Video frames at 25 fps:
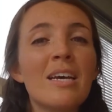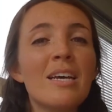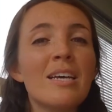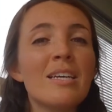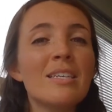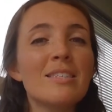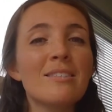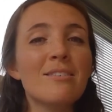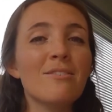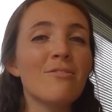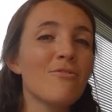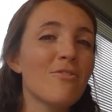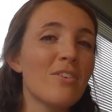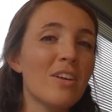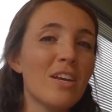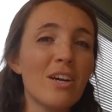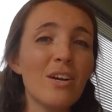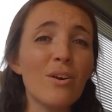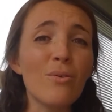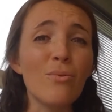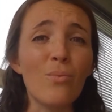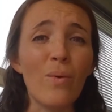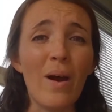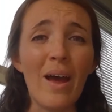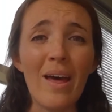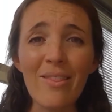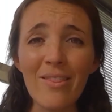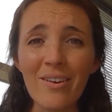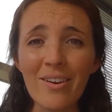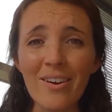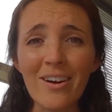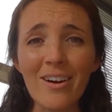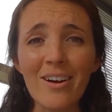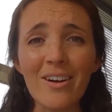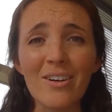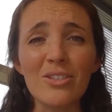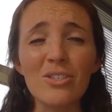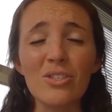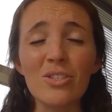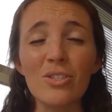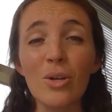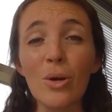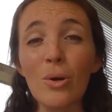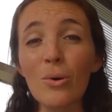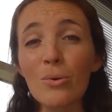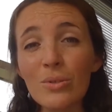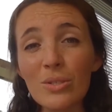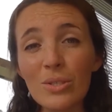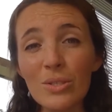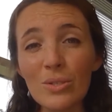severe weather,
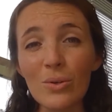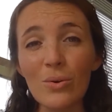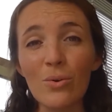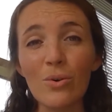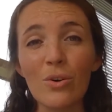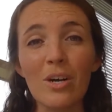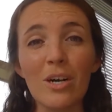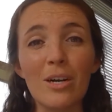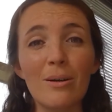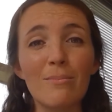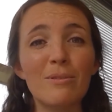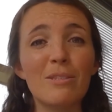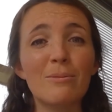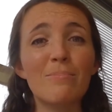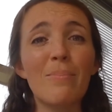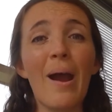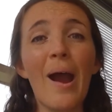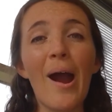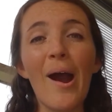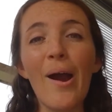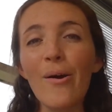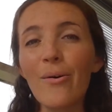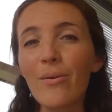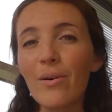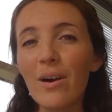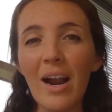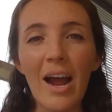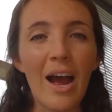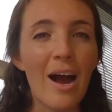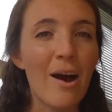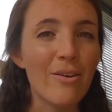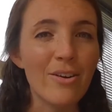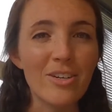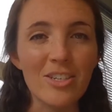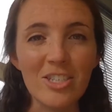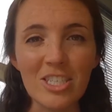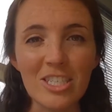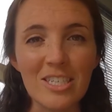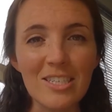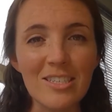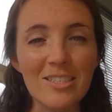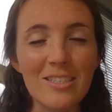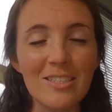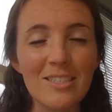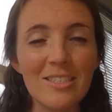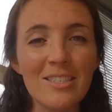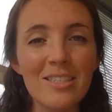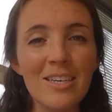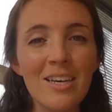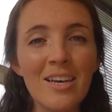snowstorms, power
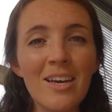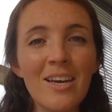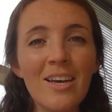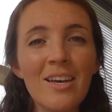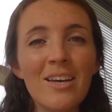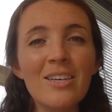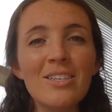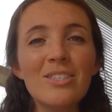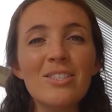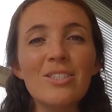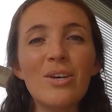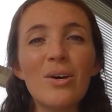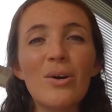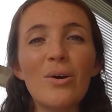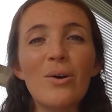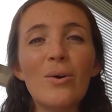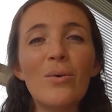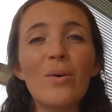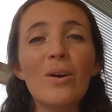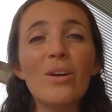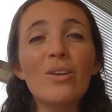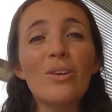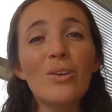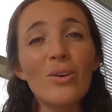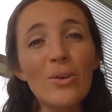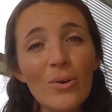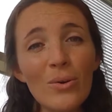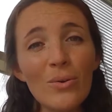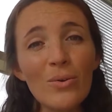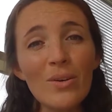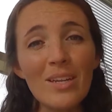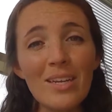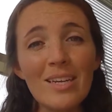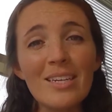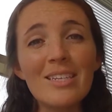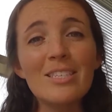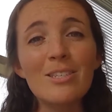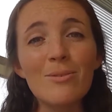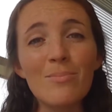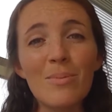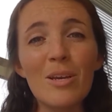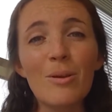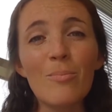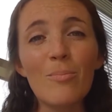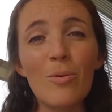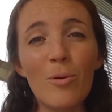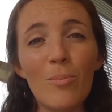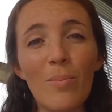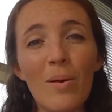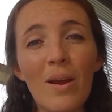outages. So you need to be
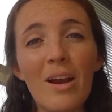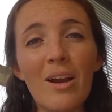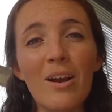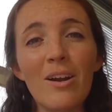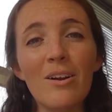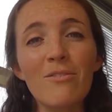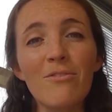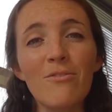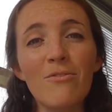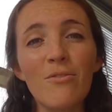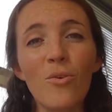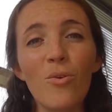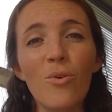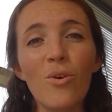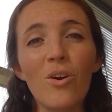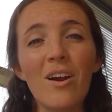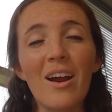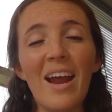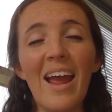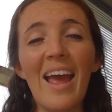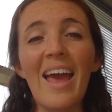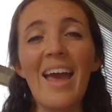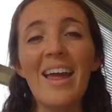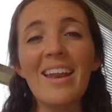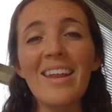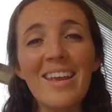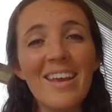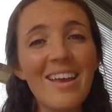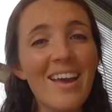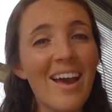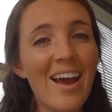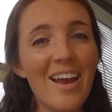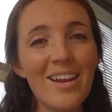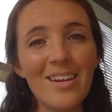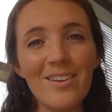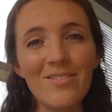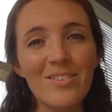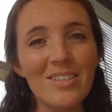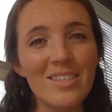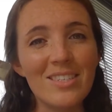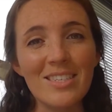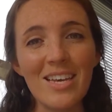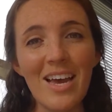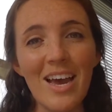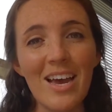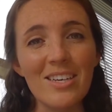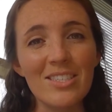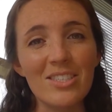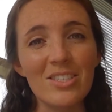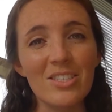prepared for any kind of
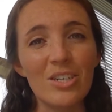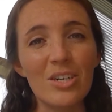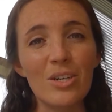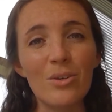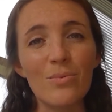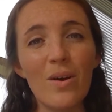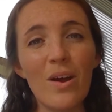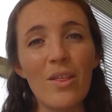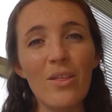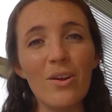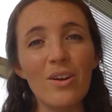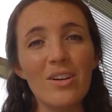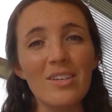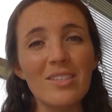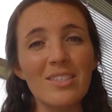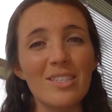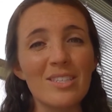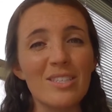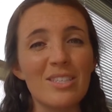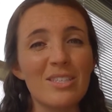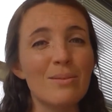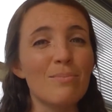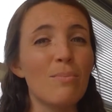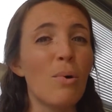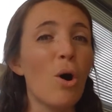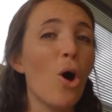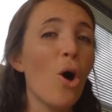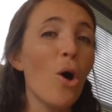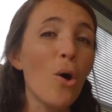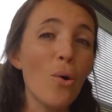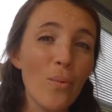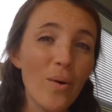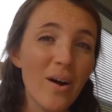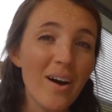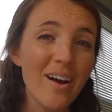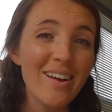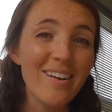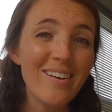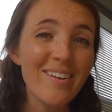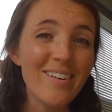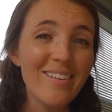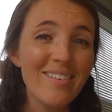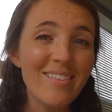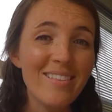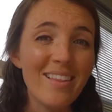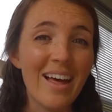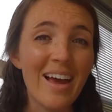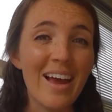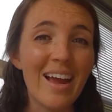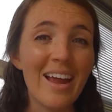disaster, whether it's a small one,
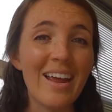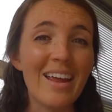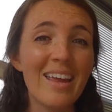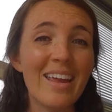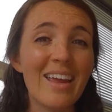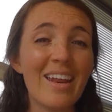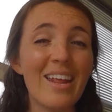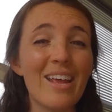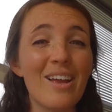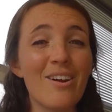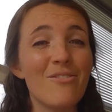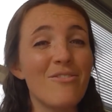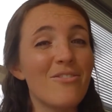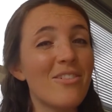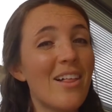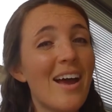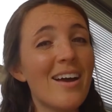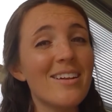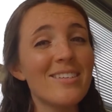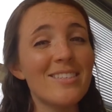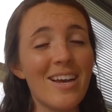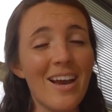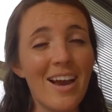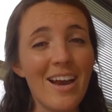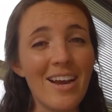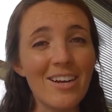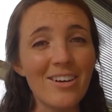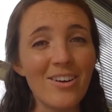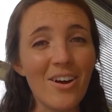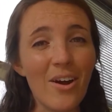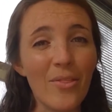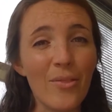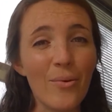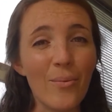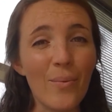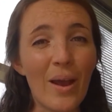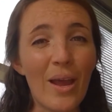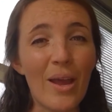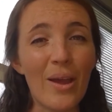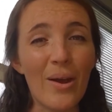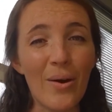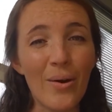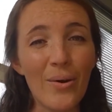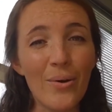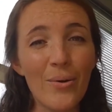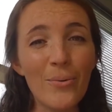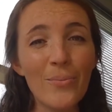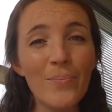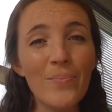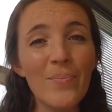like getting a flat tire on the way
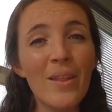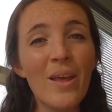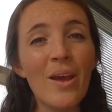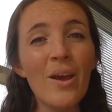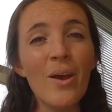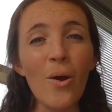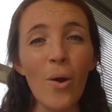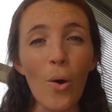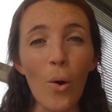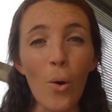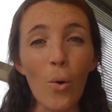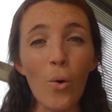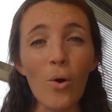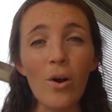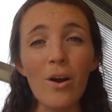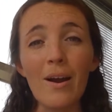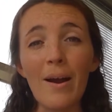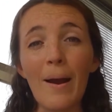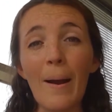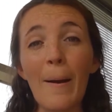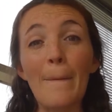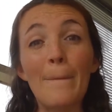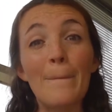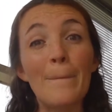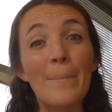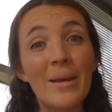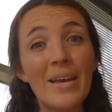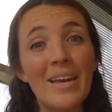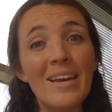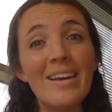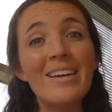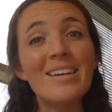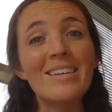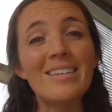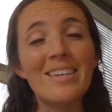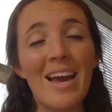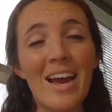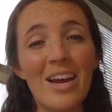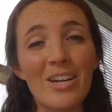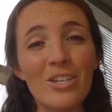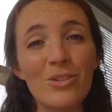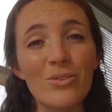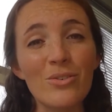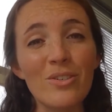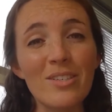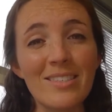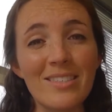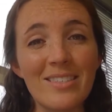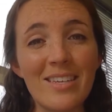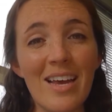home, or a big
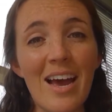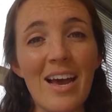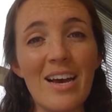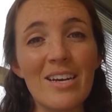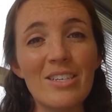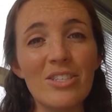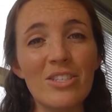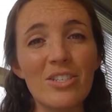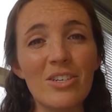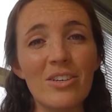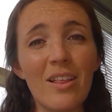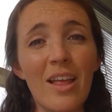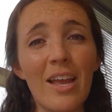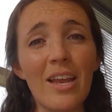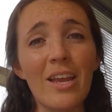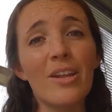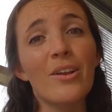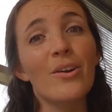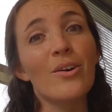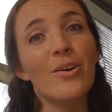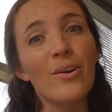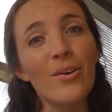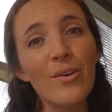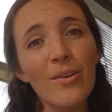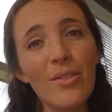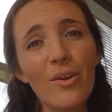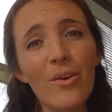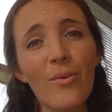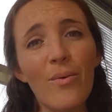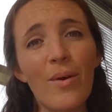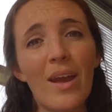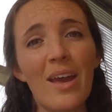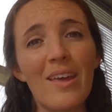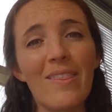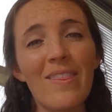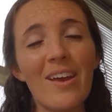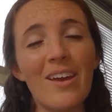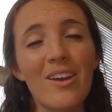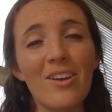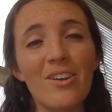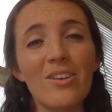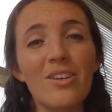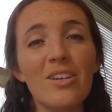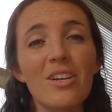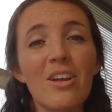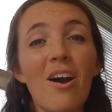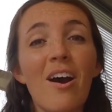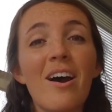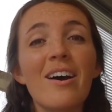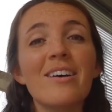natural disaster like an earthquake that
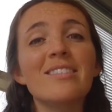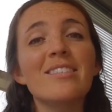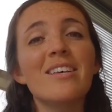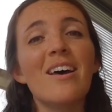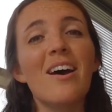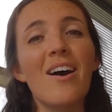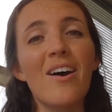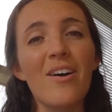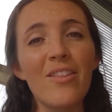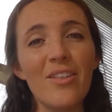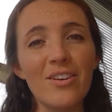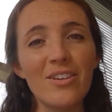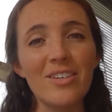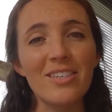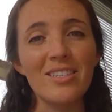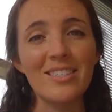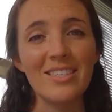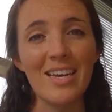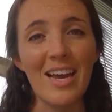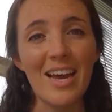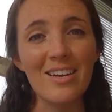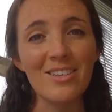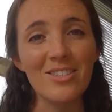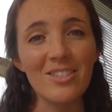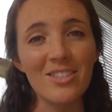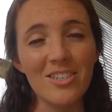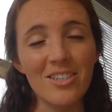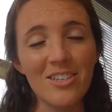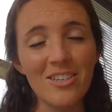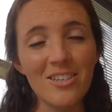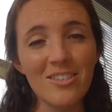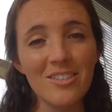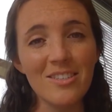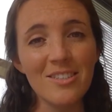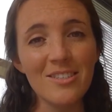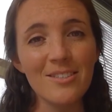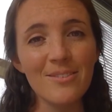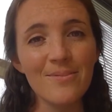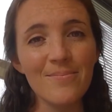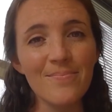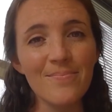could cause other disasters.